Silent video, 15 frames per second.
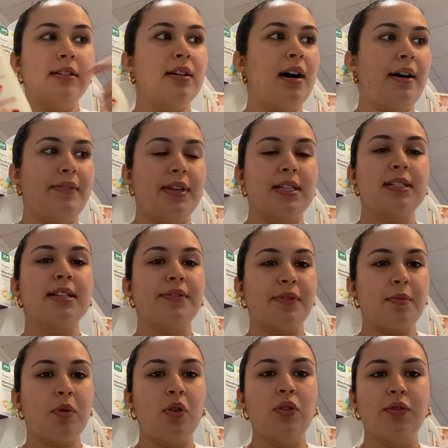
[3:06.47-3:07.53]
obviously, from
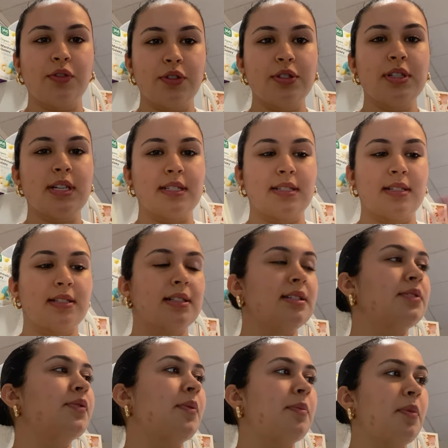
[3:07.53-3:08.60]
Whole Foods because this is
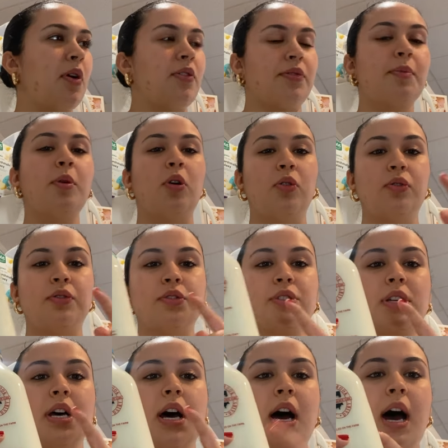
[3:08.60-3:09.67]
all from Whole Foods.
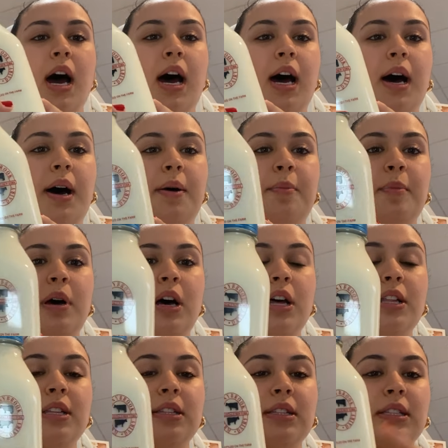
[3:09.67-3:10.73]

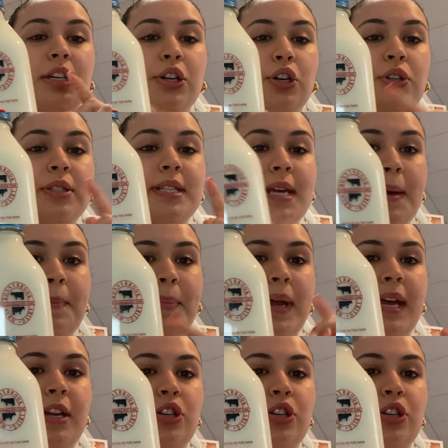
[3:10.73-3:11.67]
Little tip and